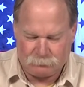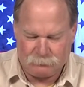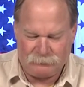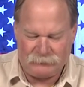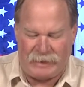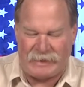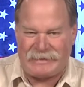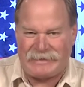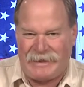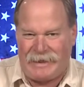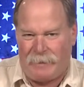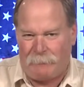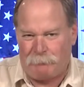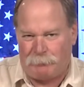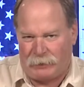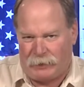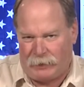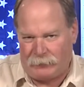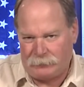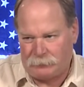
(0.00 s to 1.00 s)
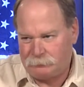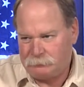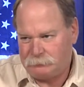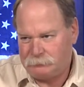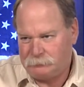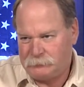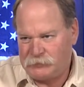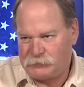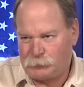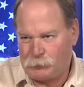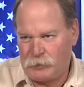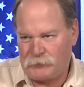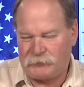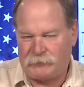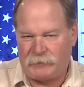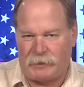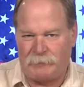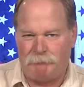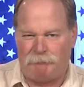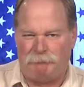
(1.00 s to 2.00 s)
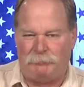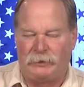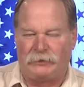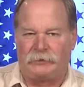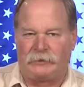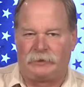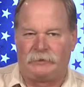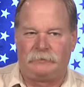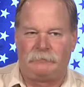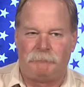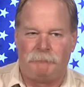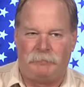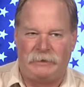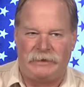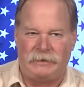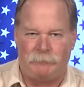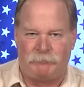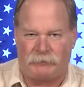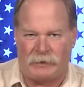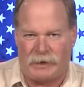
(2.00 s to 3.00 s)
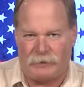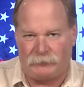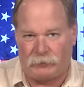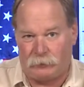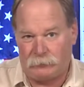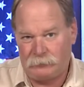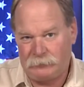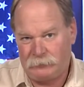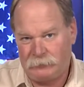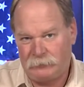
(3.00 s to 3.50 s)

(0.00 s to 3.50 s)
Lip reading: they can't buy him. He's worth $10 billion, bravo.